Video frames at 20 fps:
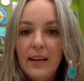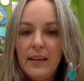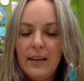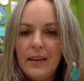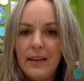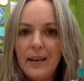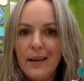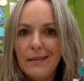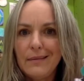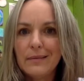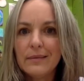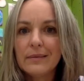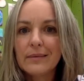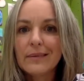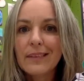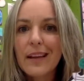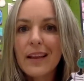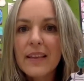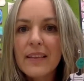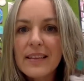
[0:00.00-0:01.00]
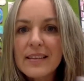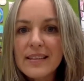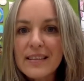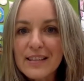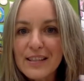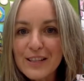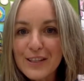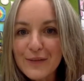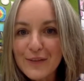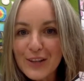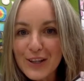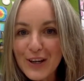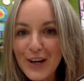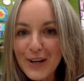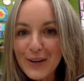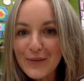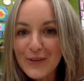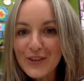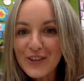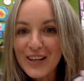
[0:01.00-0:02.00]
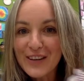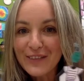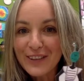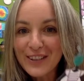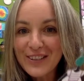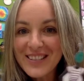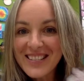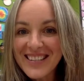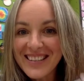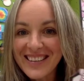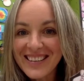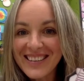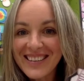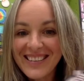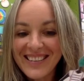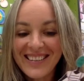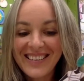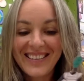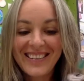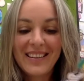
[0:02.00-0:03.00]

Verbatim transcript: Now, this is a different kind of traveller, isn't it?